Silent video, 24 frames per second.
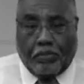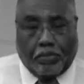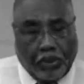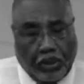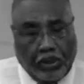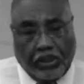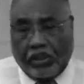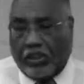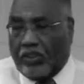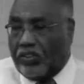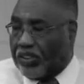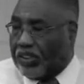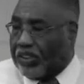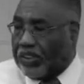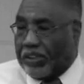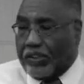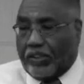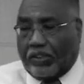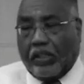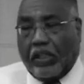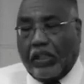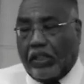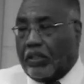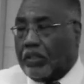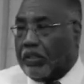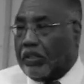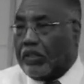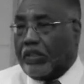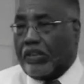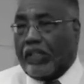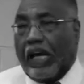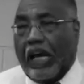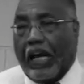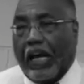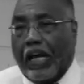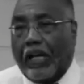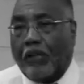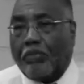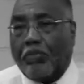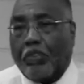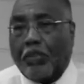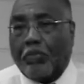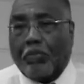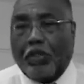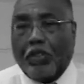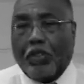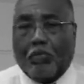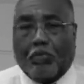Please, this ain't the
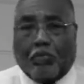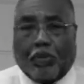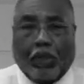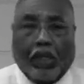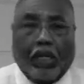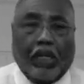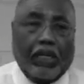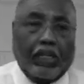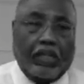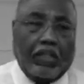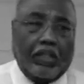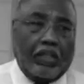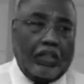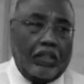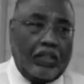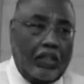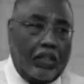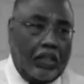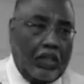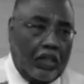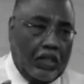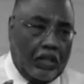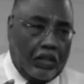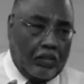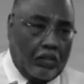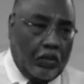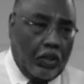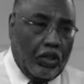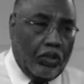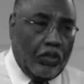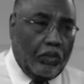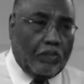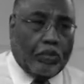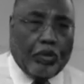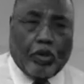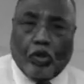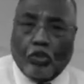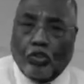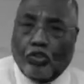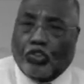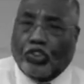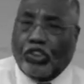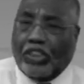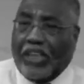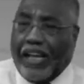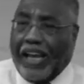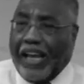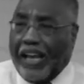time to be playing with
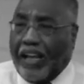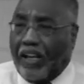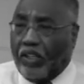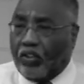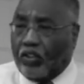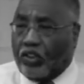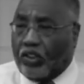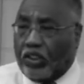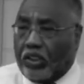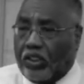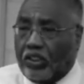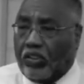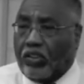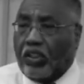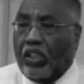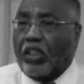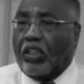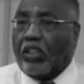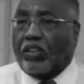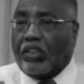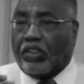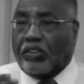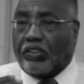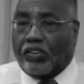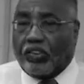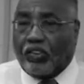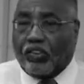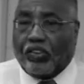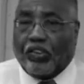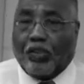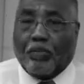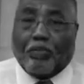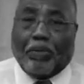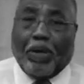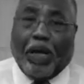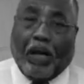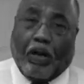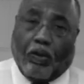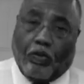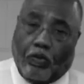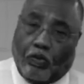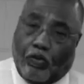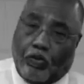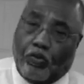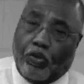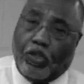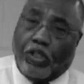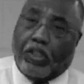personalities. This is
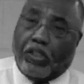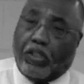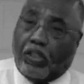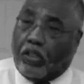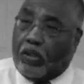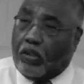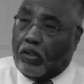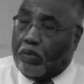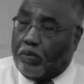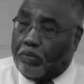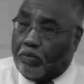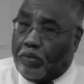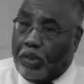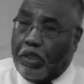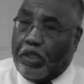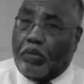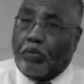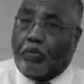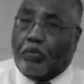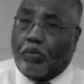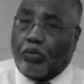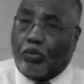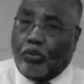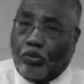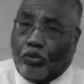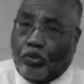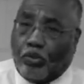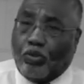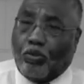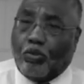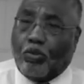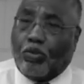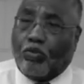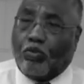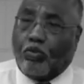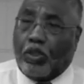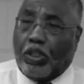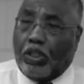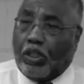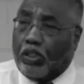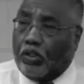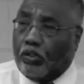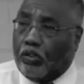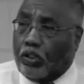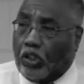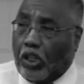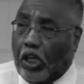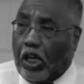about real people doing
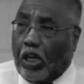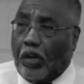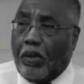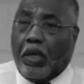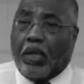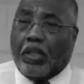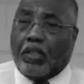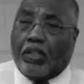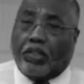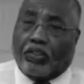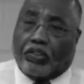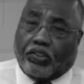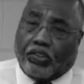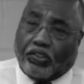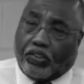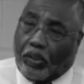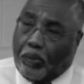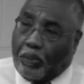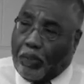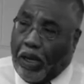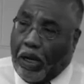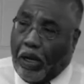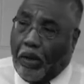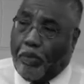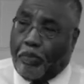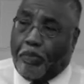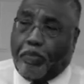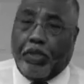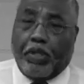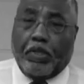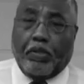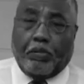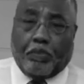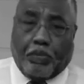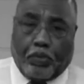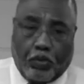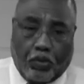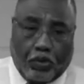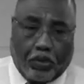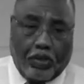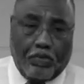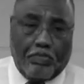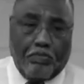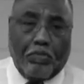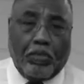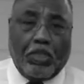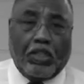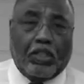real jobs. This is about people
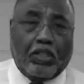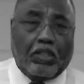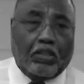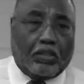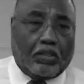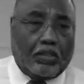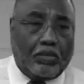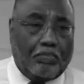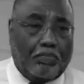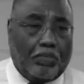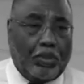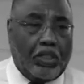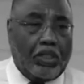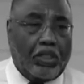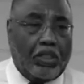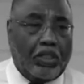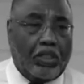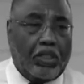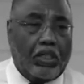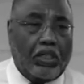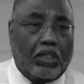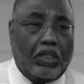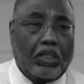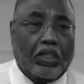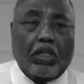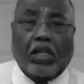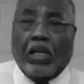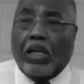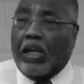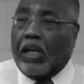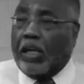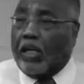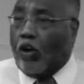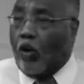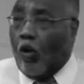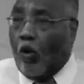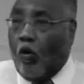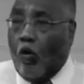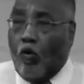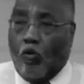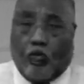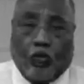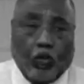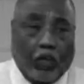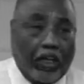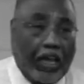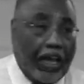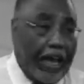committed to being here and
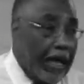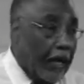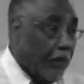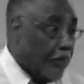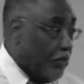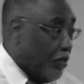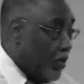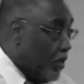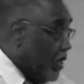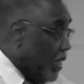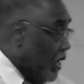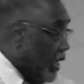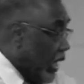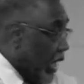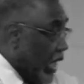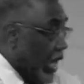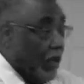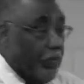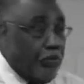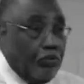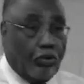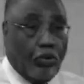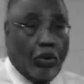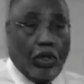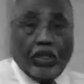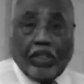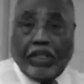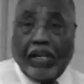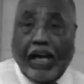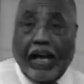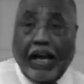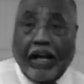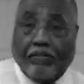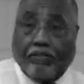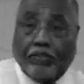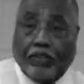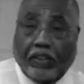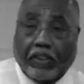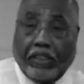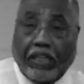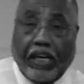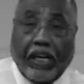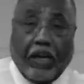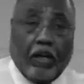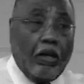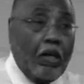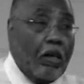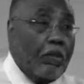overlapping. I brought Calvin
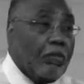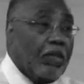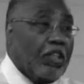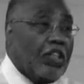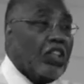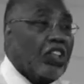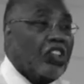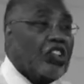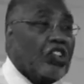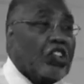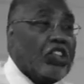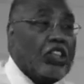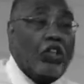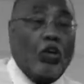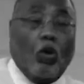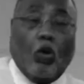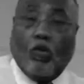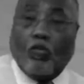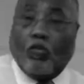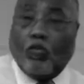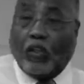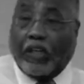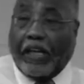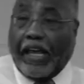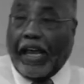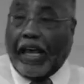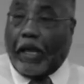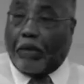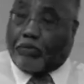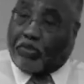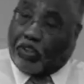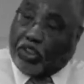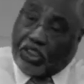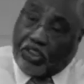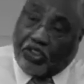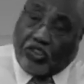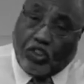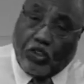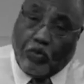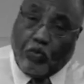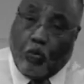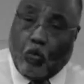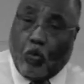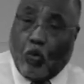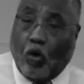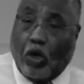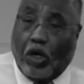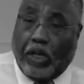down because he overlaps. He's
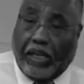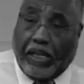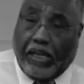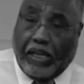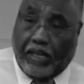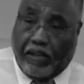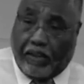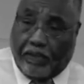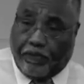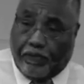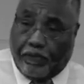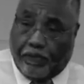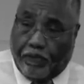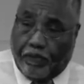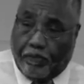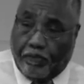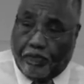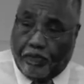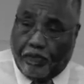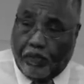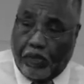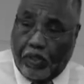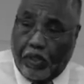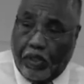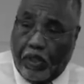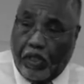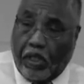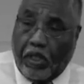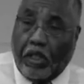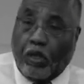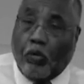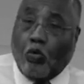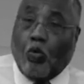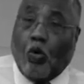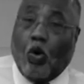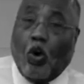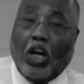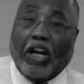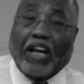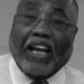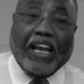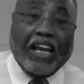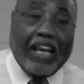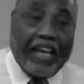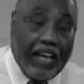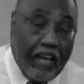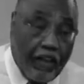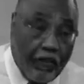in Ward F.
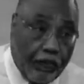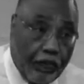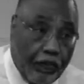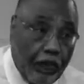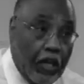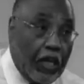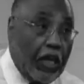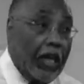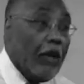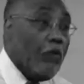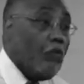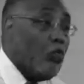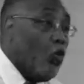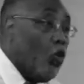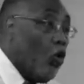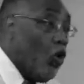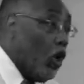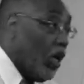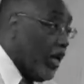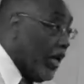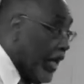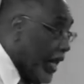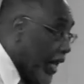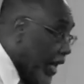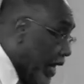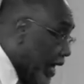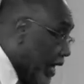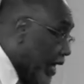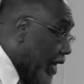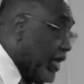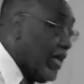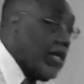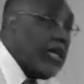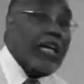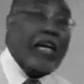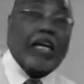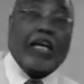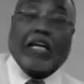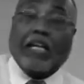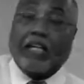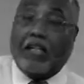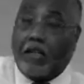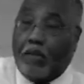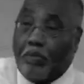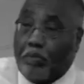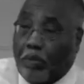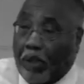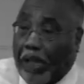Ward F and Ward A
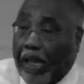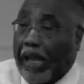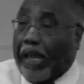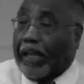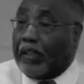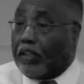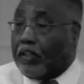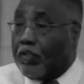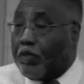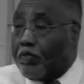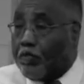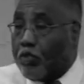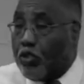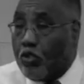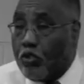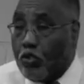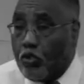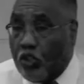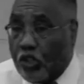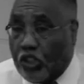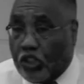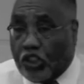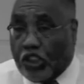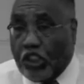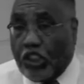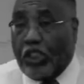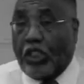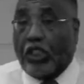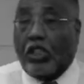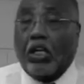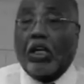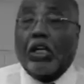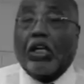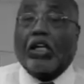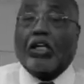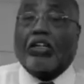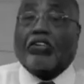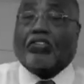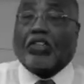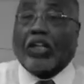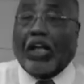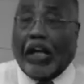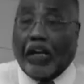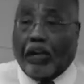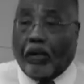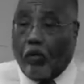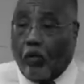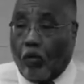in the black community is
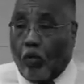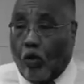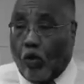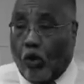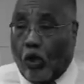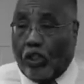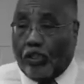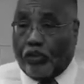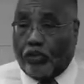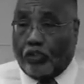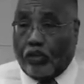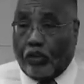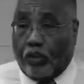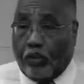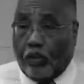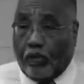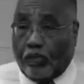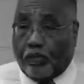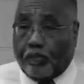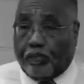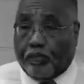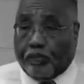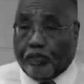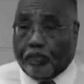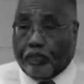like a war zone.